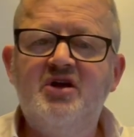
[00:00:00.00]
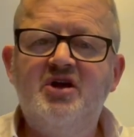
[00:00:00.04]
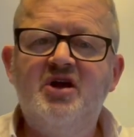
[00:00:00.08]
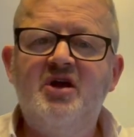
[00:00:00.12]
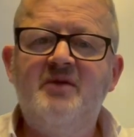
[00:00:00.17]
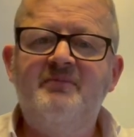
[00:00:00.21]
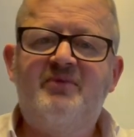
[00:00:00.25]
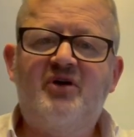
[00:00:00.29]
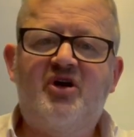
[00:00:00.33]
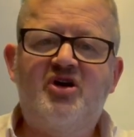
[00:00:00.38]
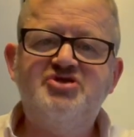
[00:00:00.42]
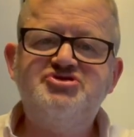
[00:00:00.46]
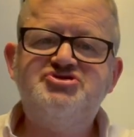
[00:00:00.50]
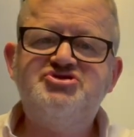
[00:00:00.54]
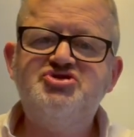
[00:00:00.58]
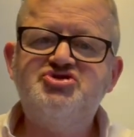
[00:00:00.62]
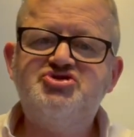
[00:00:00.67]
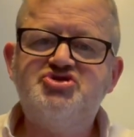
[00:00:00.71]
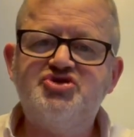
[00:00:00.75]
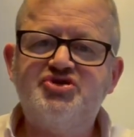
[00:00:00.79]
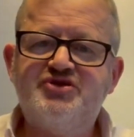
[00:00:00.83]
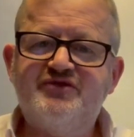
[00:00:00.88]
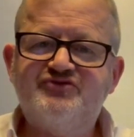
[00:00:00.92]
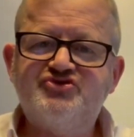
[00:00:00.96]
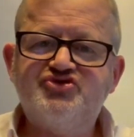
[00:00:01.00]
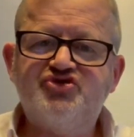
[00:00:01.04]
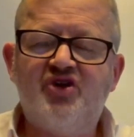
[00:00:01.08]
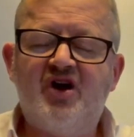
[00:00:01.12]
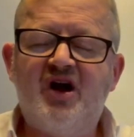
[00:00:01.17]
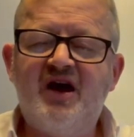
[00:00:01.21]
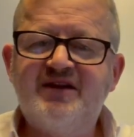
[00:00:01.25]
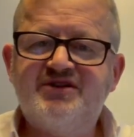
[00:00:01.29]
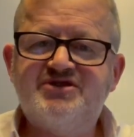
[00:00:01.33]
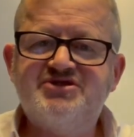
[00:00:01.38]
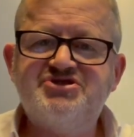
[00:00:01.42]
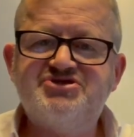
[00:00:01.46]
because you should have
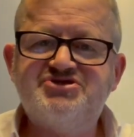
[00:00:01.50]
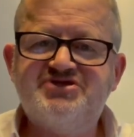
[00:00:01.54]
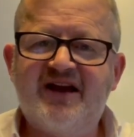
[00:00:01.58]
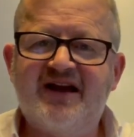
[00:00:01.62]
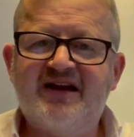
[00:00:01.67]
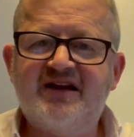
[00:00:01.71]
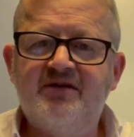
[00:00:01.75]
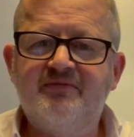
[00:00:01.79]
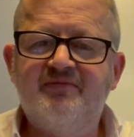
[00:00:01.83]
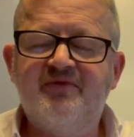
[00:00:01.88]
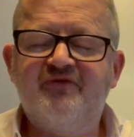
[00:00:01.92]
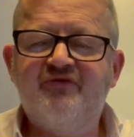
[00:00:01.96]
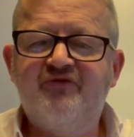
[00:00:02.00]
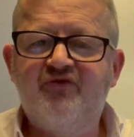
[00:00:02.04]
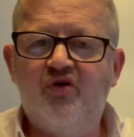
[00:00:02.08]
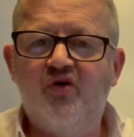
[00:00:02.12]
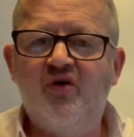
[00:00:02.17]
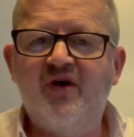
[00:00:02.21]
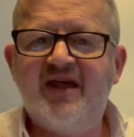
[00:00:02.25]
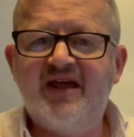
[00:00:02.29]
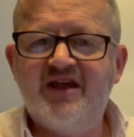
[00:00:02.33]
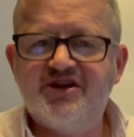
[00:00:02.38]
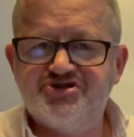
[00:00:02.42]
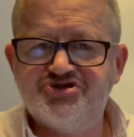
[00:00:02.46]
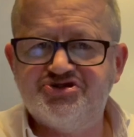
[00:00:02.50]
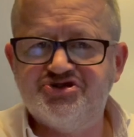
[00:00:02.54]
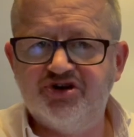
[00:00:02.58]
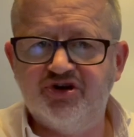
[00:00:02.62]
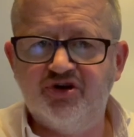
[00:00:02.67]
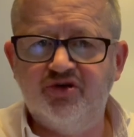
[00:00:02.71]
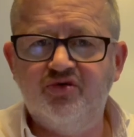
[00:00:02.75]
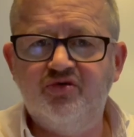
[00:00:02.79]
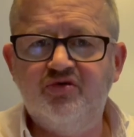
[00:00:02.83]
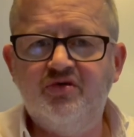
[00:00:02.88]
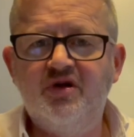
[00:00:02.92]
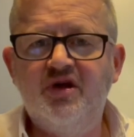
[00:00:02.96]
tried to settle before
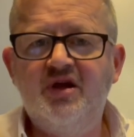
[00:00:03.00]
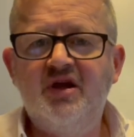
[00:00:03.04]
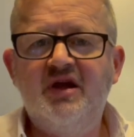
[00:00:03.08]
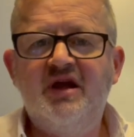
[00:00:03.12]
issue,